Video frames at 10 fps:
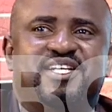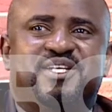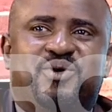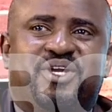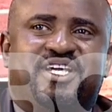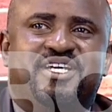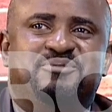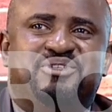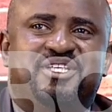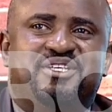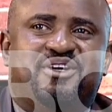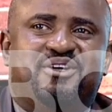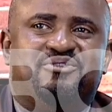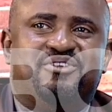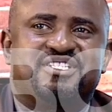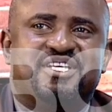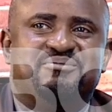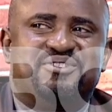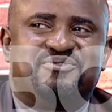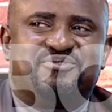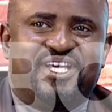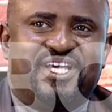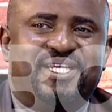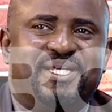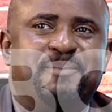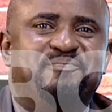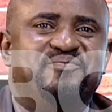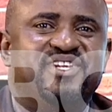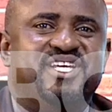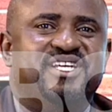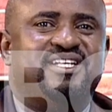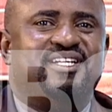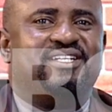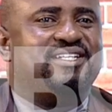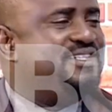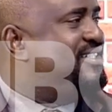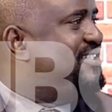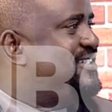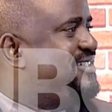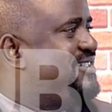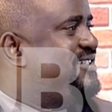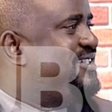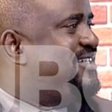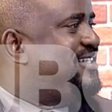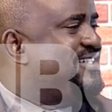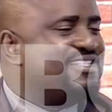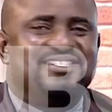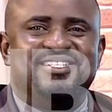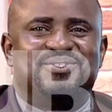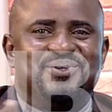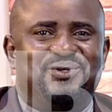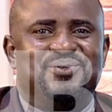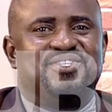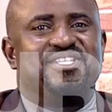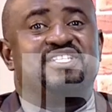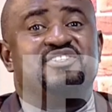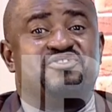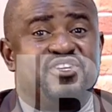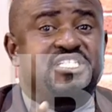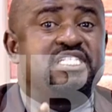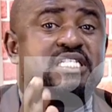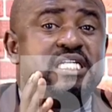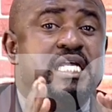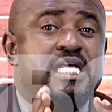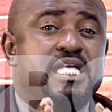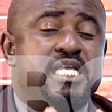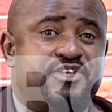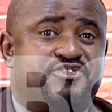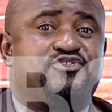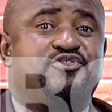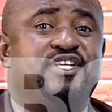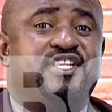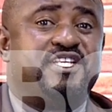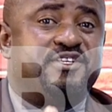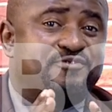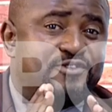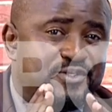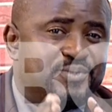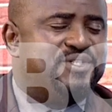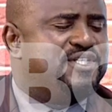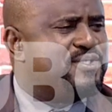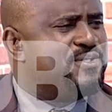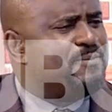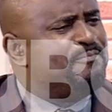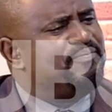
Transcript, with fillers: Well, I can't believe how fast time is flying. Yeah, the uh, principle, of uh, course. Uh, listening to all this interesting history that if you didn't know.